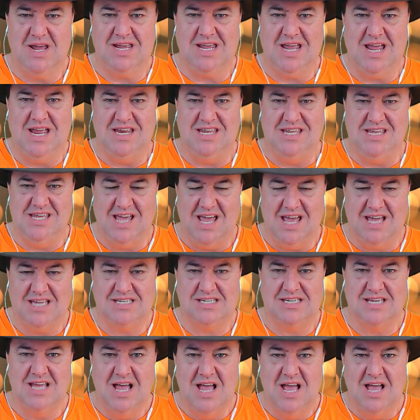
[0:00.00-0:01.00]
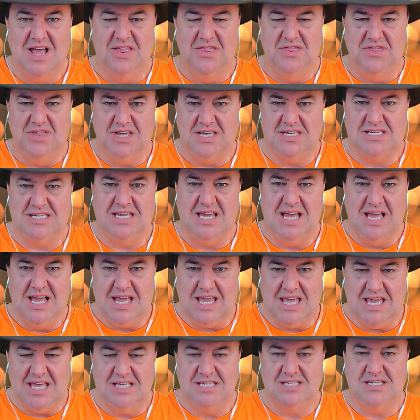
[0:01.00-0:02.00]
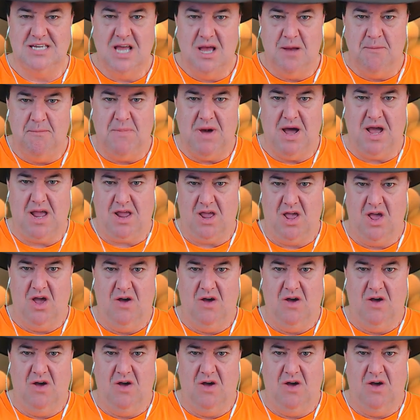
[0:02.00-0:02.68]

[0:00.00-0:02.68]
And yes, this is my